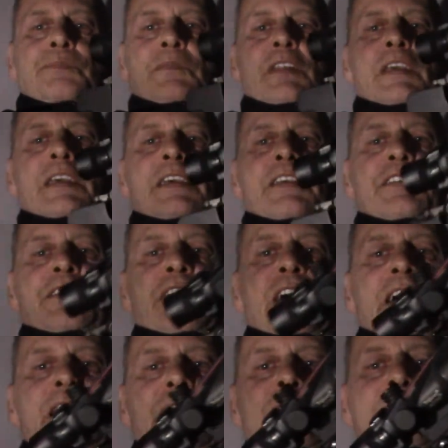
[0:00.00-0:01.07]
is
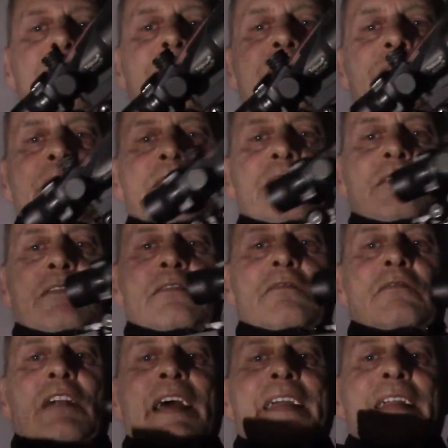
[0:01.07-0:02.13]
uh,
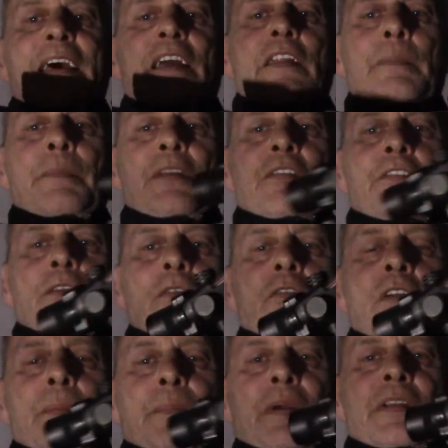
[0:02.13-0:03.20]
right at the pistol
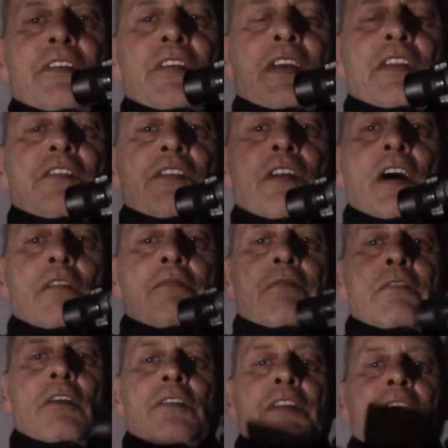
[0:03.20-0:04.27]
grip. It's, it's not
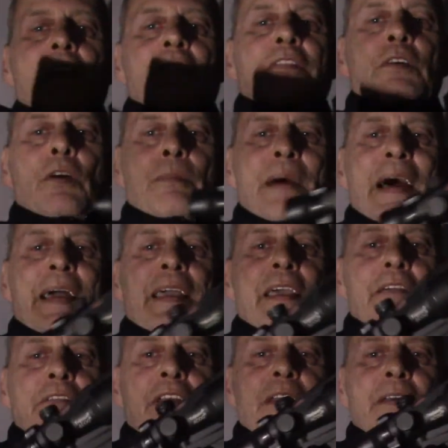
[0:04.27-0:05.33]
front heavy or back
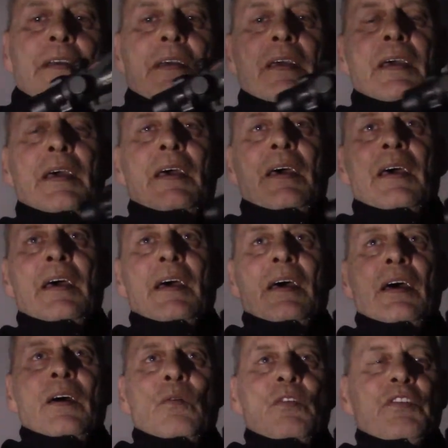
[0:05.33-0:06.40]
heavy,
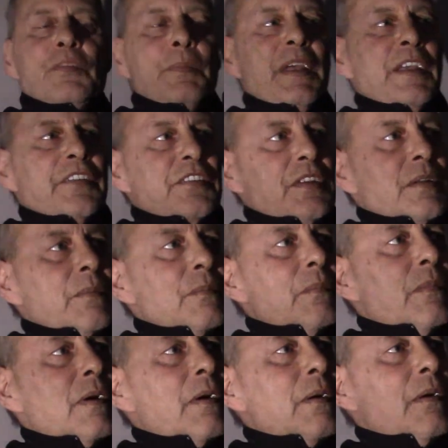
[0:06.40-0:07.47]
which makes it
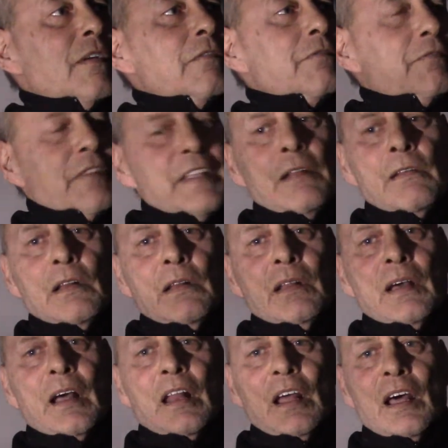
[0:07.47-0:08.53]
feel
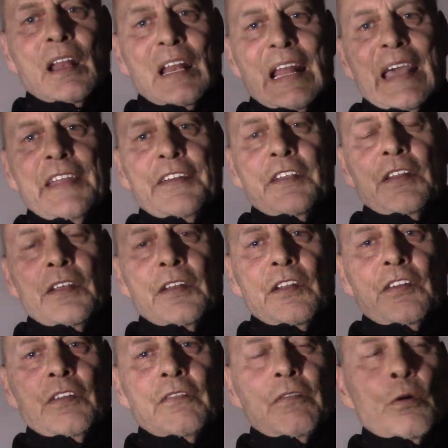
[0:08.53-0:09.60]
a lot lighter than the
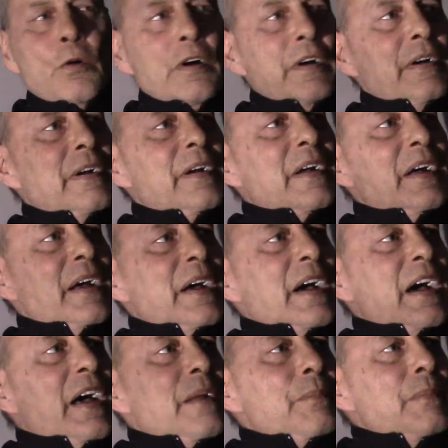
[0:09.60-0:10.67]
Tavor
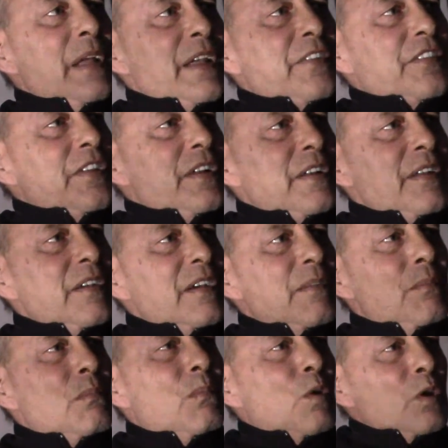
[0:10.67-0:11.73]
and makes it
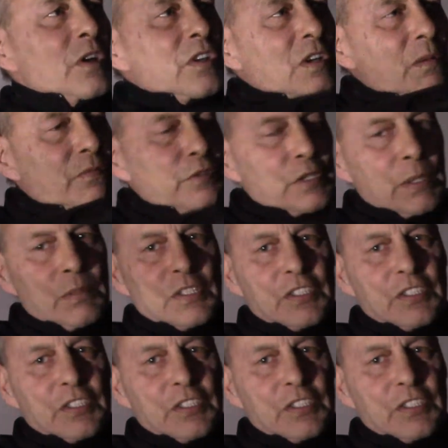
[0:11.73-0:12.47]
more comfortable to